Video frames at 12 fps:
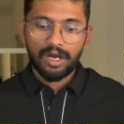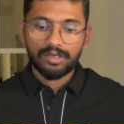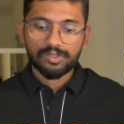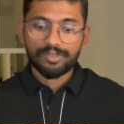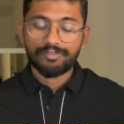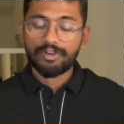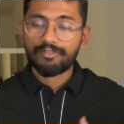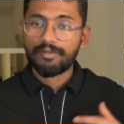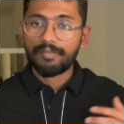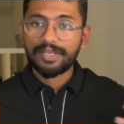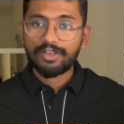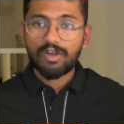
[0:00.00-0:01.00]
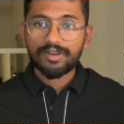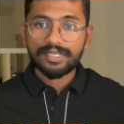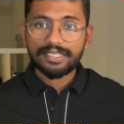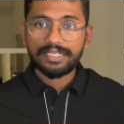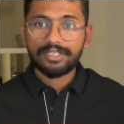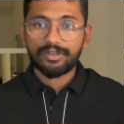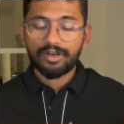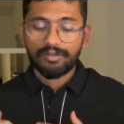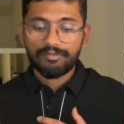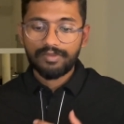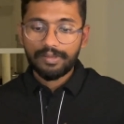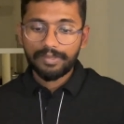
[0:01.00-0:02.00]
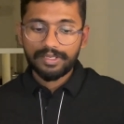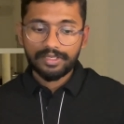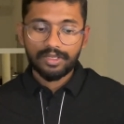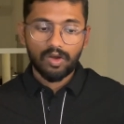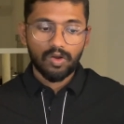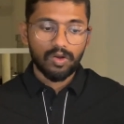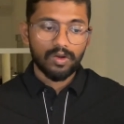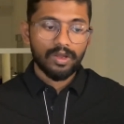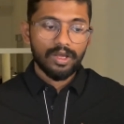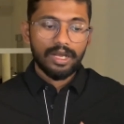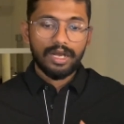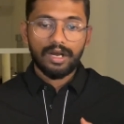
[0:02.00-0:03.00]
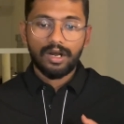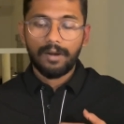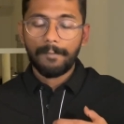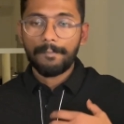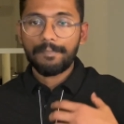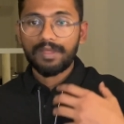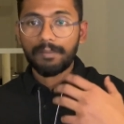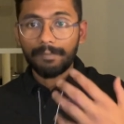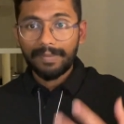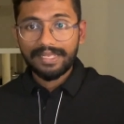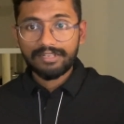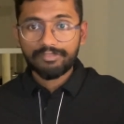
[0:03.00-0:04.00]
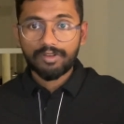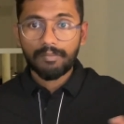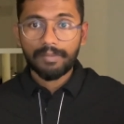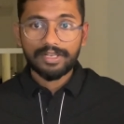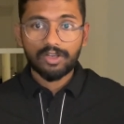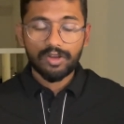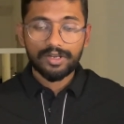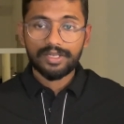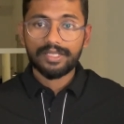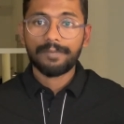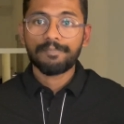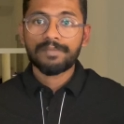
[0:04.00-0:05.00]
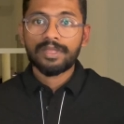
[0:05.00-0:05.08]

So if you're from minority, you're a woman, or a man from minority,